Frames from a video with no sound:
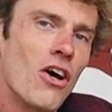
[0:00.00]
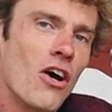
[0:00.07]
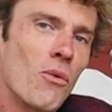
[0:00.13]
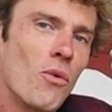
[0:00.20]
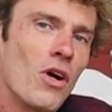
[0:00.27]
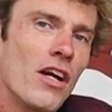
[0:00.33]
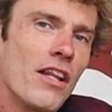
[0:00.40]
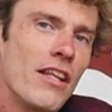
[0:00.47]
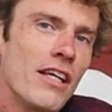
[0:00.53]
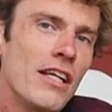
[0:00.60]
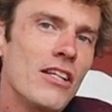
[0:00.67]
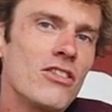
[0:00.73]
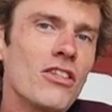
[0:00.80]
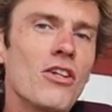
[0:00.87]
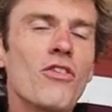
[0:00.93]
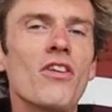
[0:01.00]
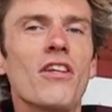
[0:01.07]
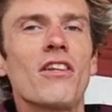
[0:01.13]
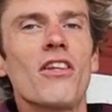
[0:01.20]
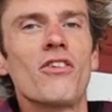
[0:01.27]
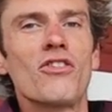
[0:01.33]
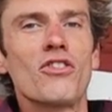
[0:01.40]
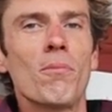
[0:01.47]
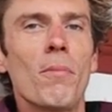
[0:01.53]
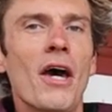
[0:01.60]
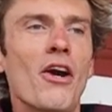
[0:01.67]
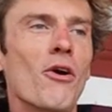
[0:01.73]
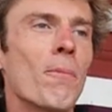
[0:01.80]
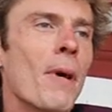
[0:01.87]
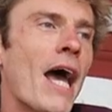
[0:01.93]
on one of these and you think that there's a
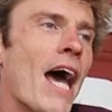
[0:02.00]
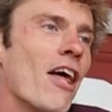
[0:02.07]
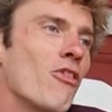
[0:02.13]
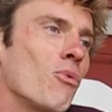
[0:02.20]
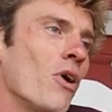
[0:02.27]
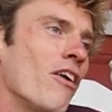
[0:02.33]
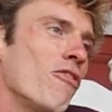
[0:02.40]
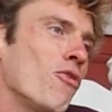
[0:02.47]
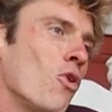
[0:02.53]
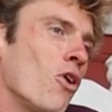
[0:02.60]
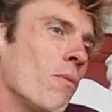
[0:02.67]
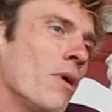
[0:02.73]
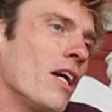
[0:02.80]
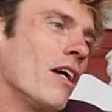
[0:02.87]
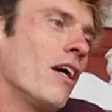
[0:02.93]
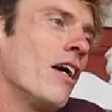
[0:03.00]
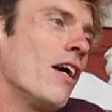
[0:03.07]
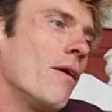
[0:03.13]
better pathway for me,